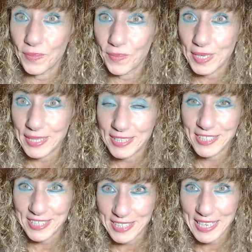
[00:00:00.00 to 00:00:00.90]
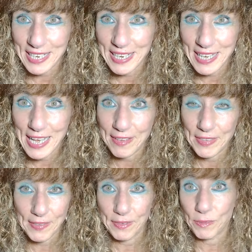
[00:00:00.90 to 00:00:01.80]
with it, just like I have,
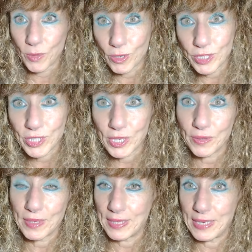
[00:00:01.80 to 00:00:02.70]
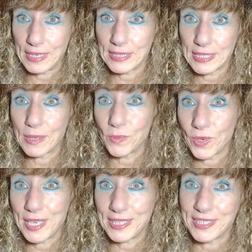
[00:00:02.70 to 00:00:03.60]
even more so in some
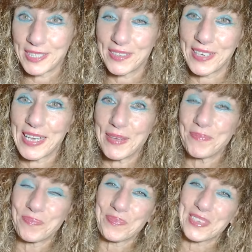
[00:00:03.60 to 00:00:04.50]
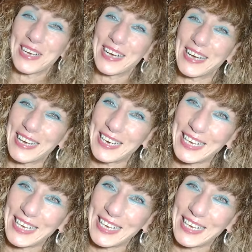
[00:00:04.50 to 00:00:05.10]
ways, okay? All